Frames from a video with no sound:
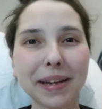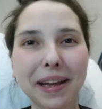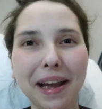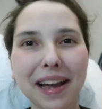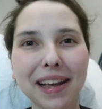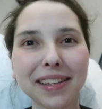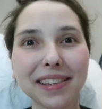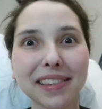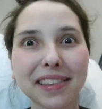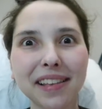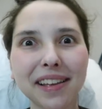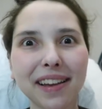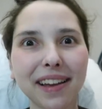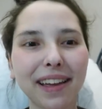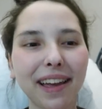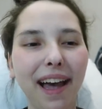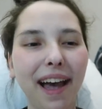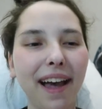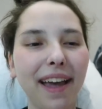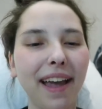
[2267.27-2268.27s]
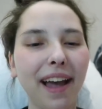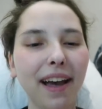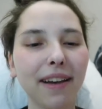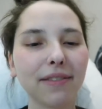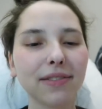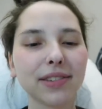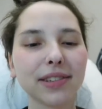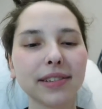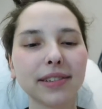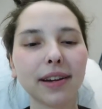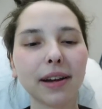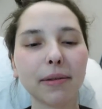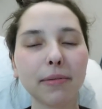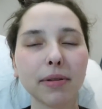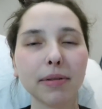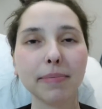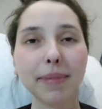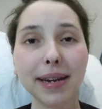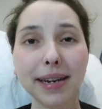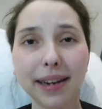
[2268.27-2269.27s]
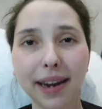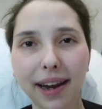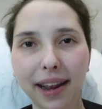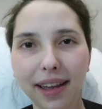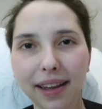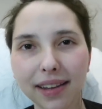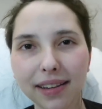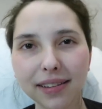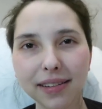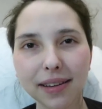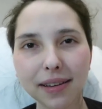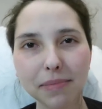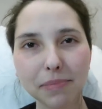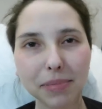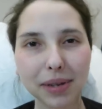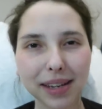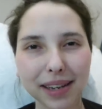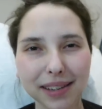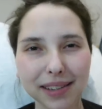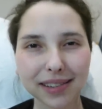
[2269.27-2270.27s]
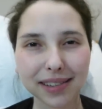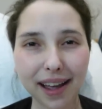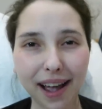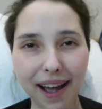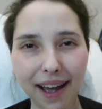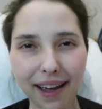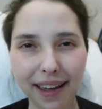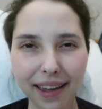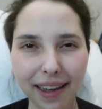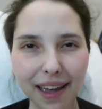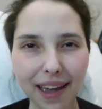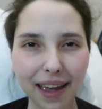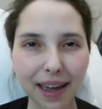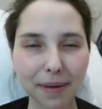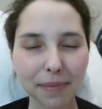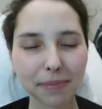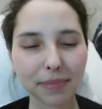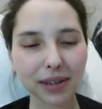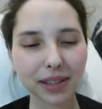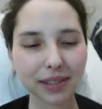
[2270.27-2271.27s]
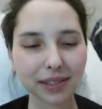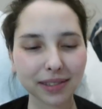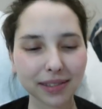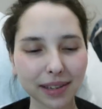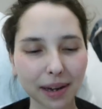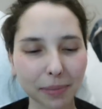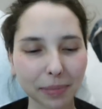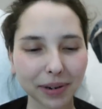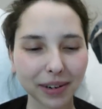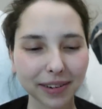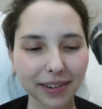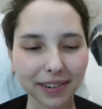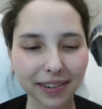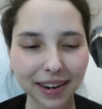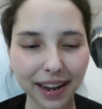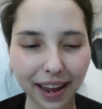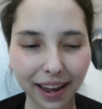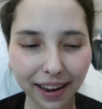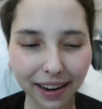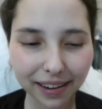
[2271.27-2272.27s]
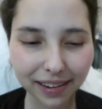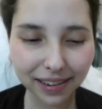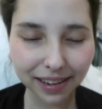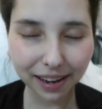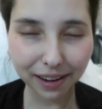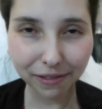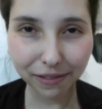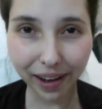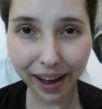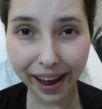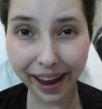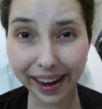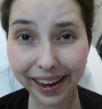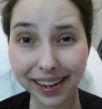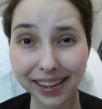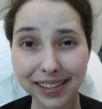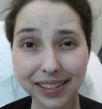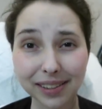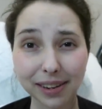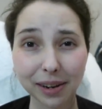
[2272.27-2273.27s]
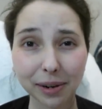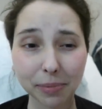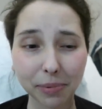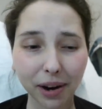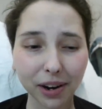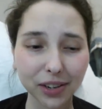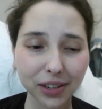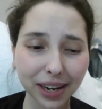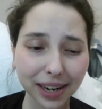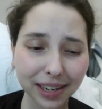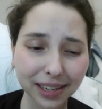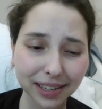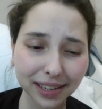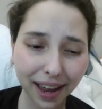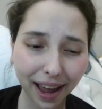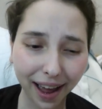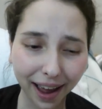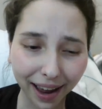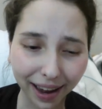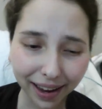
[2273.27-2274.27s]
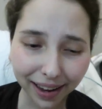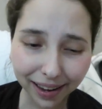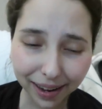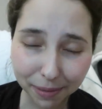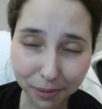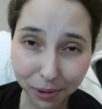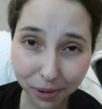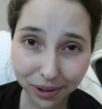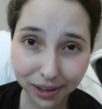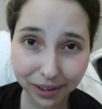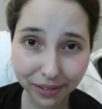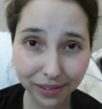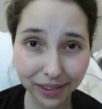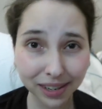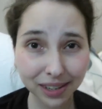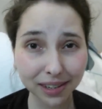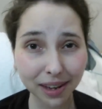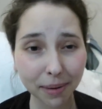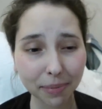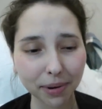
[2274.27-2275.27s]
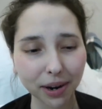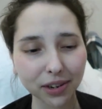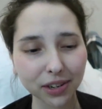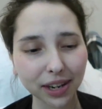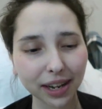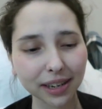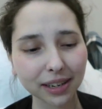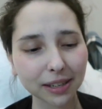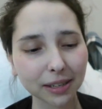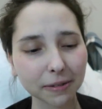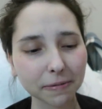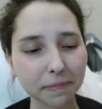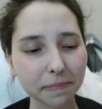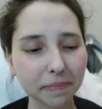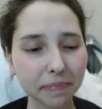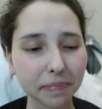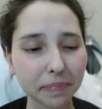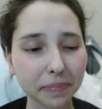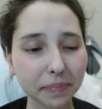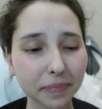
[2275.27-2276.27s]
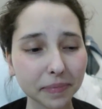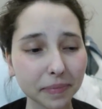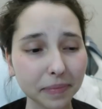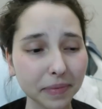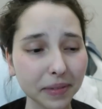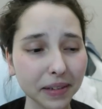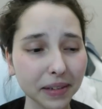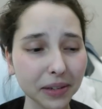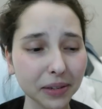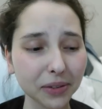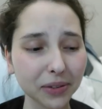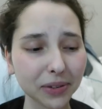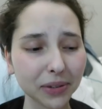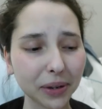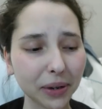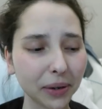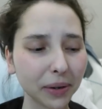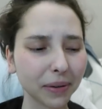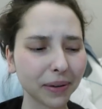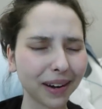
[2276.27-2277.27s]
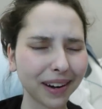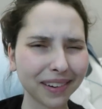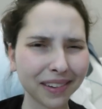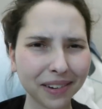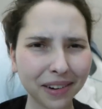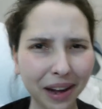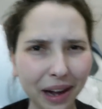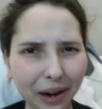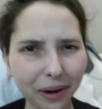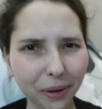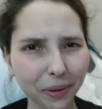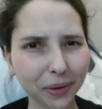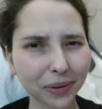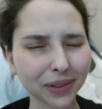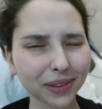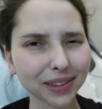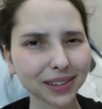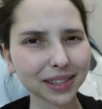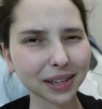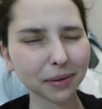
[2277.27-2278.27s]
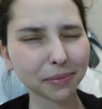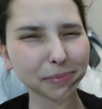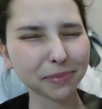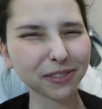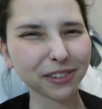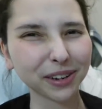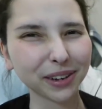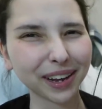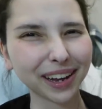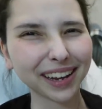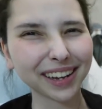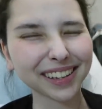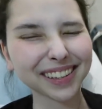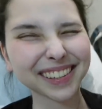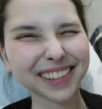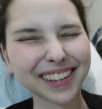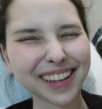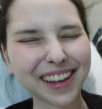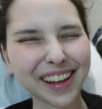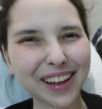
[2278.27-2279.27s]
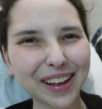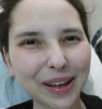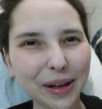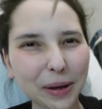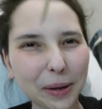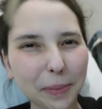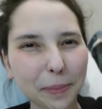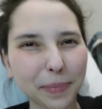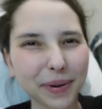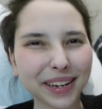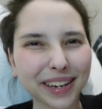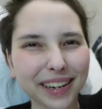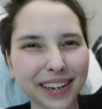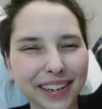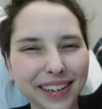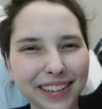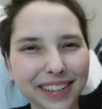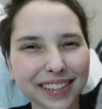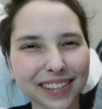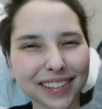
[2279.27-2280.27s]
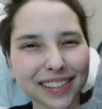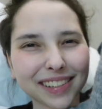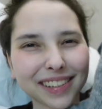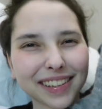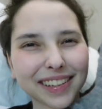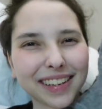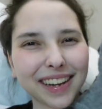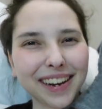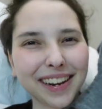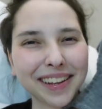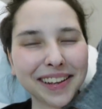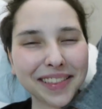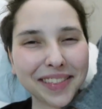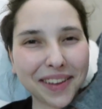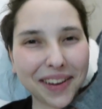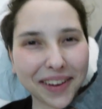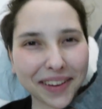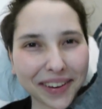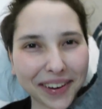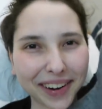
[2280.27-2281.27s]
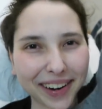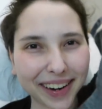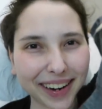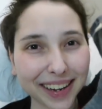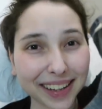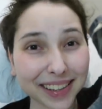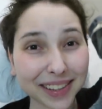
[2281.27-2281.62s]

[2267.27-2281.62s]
But guys, look, I have stuck with my knitting because I am stubborn, and if I start a project, I am going to finish that project. So I don't know how to hold this up for you guys, but it is getting longer.